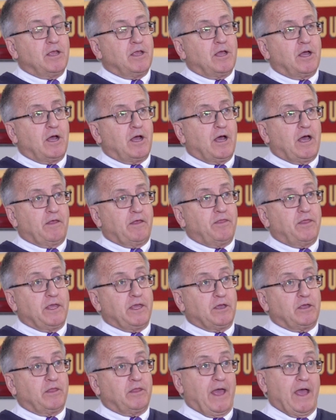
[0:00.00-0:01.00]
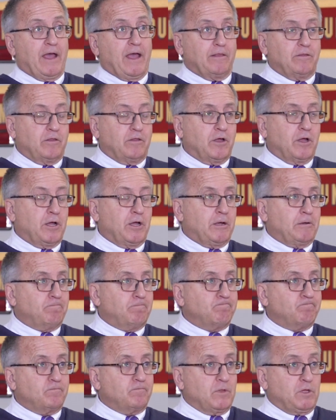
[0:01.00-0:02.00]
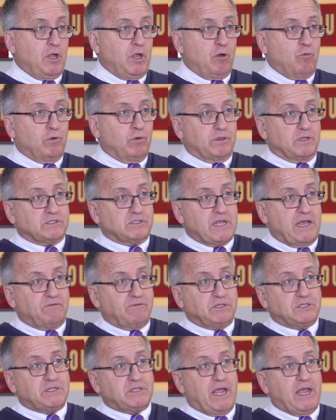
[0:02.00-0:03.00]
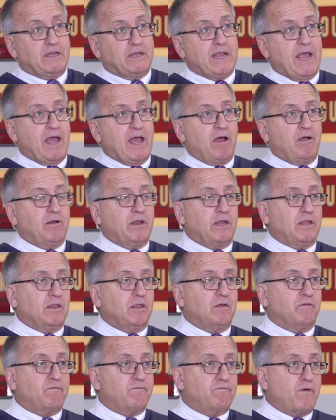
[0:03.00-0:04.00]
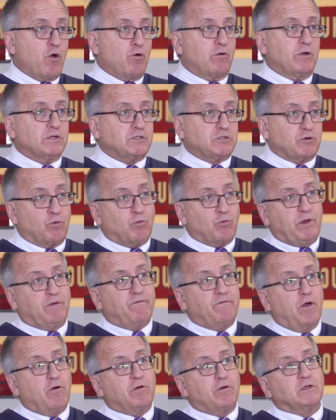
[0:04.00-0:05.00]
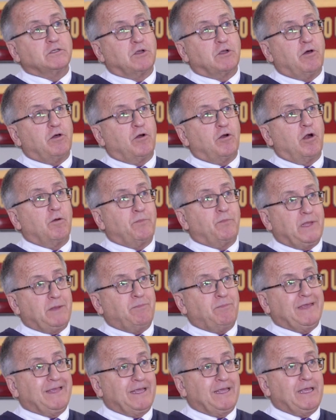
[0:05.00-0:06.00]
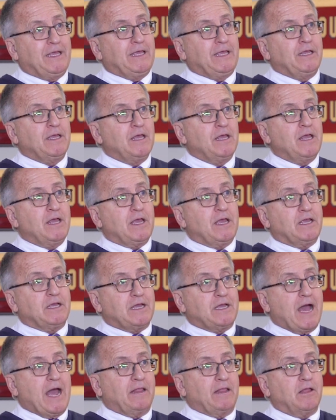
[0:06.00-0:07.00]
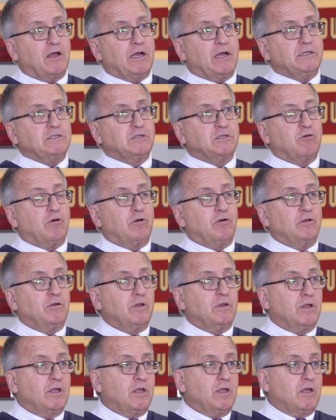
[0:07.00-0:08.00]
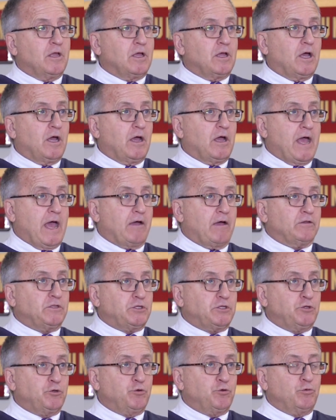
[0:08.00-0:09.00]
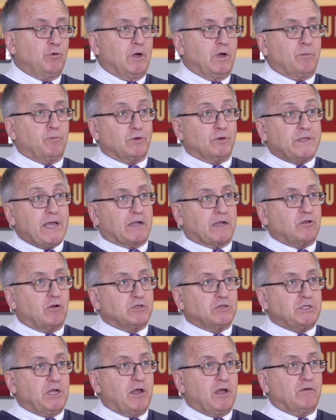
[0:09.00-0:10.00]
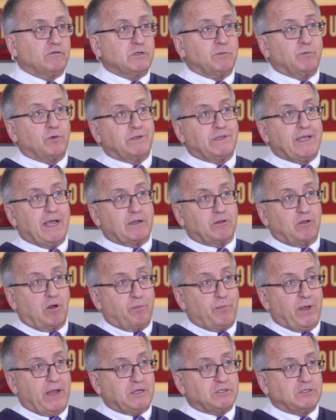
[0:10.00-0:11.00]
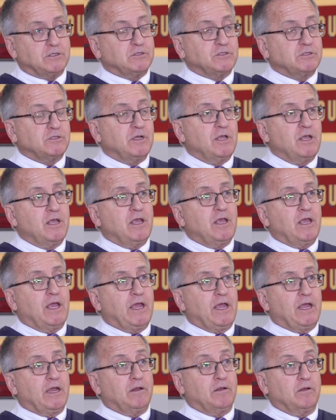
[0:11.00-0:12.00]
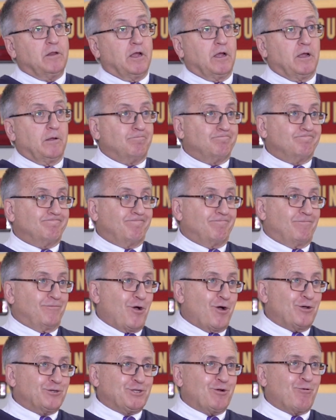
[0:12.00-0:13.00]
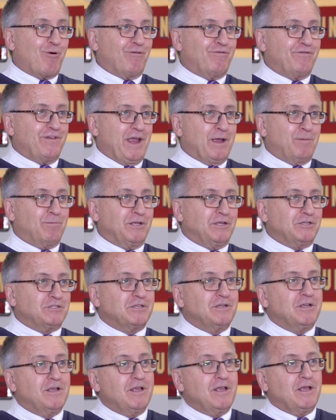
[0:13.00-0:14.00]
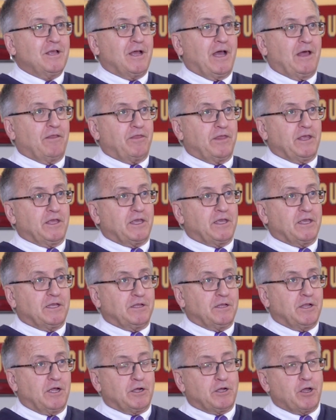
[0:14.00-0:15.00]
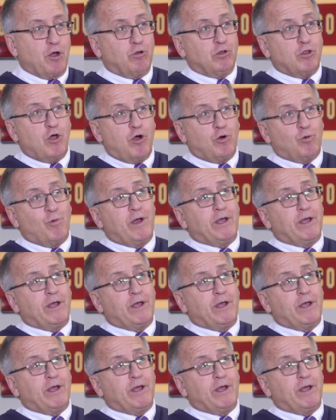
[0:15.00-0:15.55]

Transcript: I think that with the safety stand down and the focus or refocus on our PPE and guidelines on how to protect ourselves and protect our patients and also our families, I think can go a long